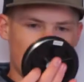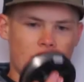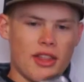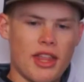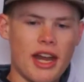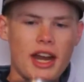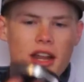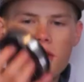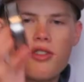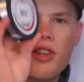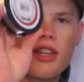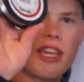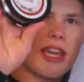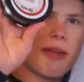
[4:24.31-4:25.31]
Then I
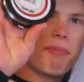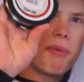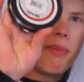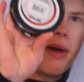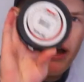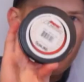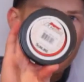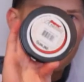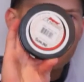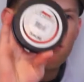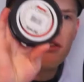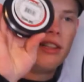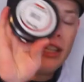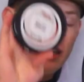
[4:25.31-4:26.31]
usually keep my
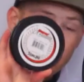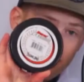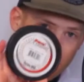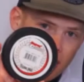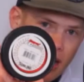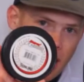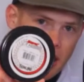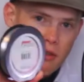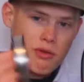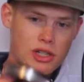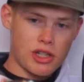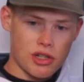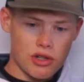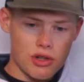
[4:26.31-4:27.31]
leader line,
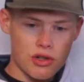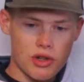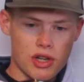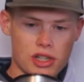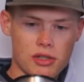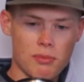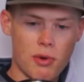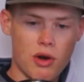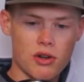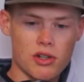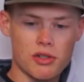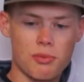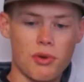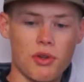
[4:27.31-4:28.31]
which is usually a smaller
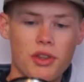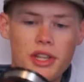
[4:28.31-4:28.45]
spool.